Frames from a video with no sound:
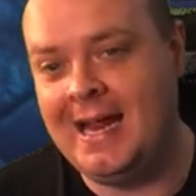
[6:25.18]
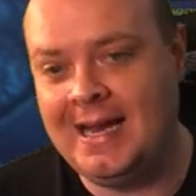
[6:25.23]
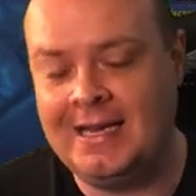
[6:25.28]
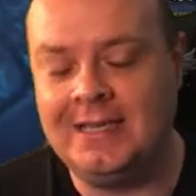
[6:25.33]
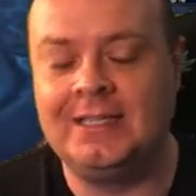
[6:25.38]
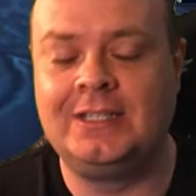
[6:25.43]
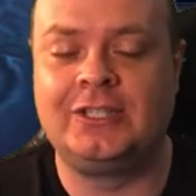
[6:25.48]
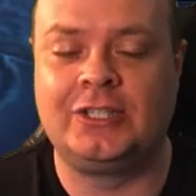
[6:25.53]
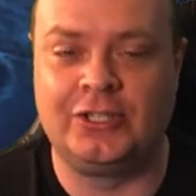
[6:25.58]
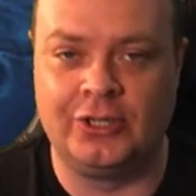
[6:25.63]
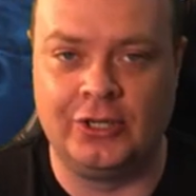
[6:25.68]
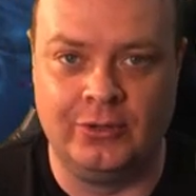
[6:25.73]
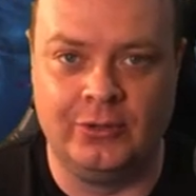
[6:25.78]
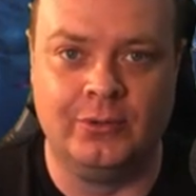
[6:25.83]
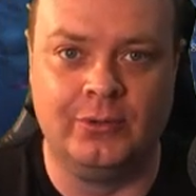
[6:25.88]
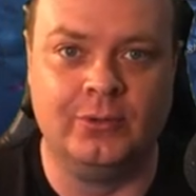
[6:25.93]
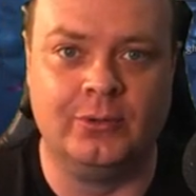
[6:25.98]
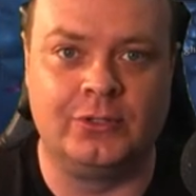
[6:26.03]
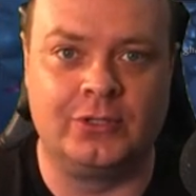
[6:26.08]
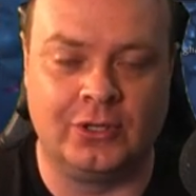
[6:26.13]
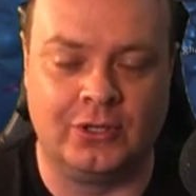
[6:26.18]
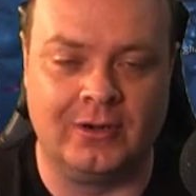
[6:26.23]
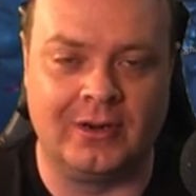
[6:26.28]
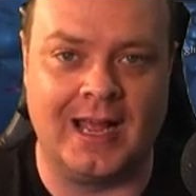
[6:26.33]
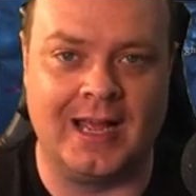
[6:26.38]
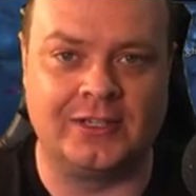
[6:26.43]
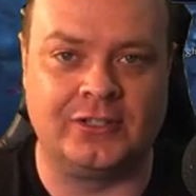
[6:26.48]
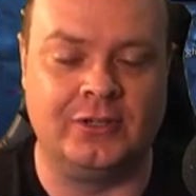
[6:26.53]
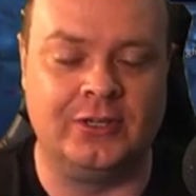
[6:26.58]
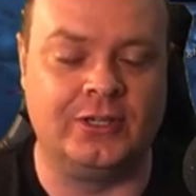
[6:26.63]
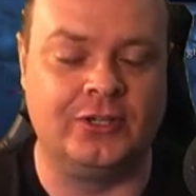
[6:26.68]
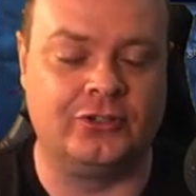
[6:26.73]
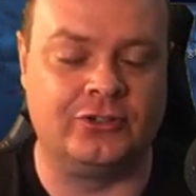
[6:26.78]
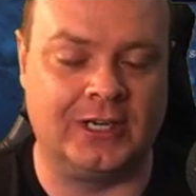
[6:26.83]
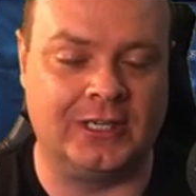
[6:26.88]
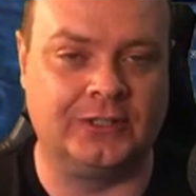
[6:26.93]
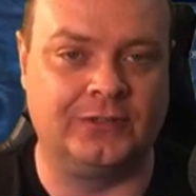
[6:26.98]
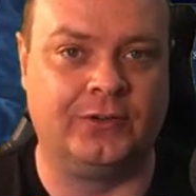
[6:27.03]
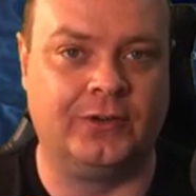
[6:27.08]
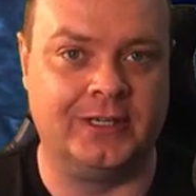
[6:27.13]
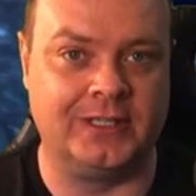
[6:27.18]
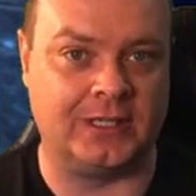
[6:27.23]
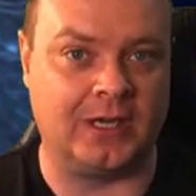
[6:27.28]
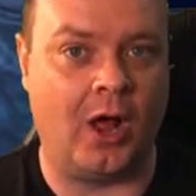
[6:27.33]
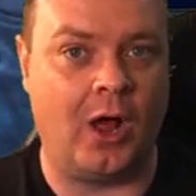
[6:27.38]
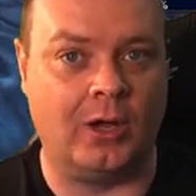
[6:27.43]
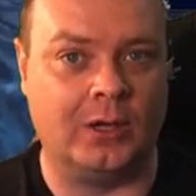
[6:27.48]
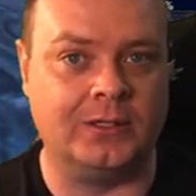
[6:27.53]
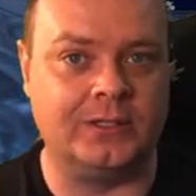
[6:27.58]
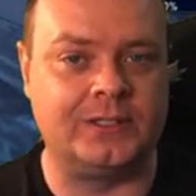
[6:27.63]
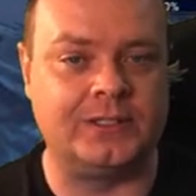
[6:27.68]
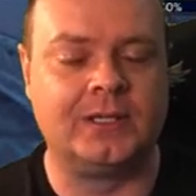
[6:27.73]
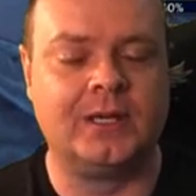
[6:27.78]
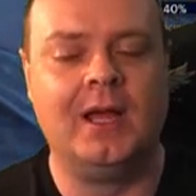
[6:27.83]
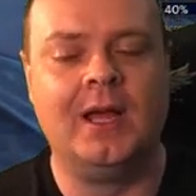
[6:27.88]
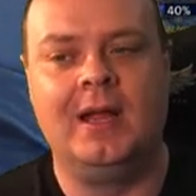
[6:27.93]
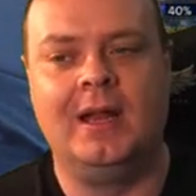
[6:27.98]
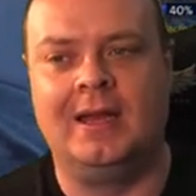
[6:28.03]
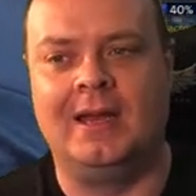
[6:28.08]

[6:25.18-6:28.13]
into Torghast so you can transfer it to alts.